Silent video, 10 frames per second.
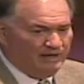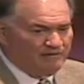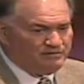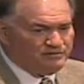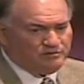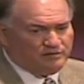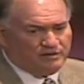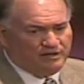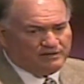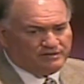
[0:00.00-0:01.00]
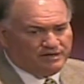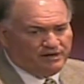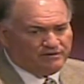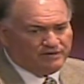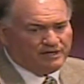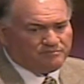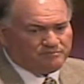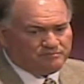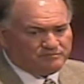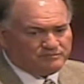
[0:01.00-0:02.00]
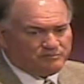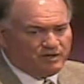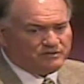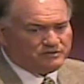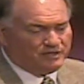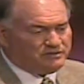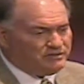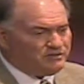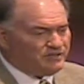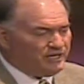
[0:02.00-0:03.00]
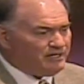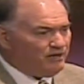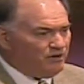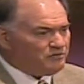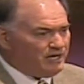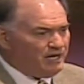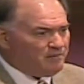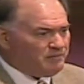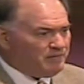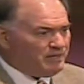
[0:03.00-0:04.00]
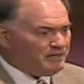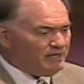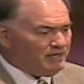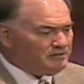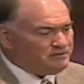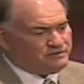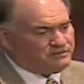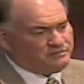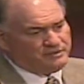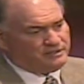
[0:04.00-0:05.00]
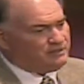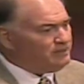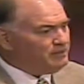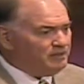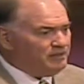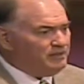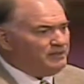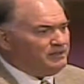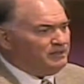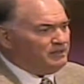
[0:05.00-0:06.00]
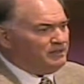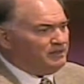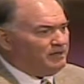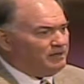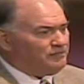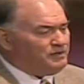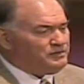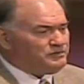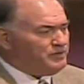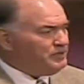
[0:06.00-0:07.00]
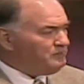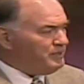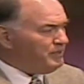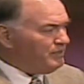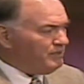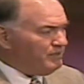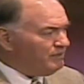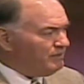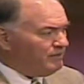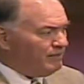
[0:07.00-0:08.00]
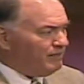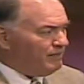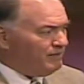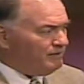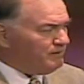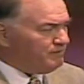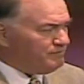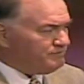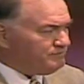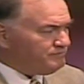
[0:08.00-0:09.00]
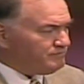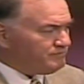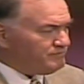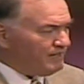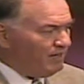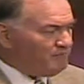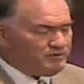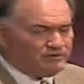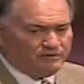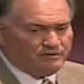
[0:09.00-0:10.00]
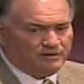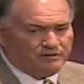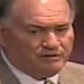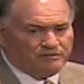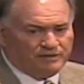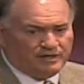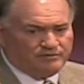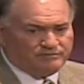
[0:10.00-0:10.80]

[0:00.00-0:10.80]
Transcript: I've just sort of gotten tired of that process. It's taken a long time, and mankind has just really uh, frustrated me, and I'm just going to not do that.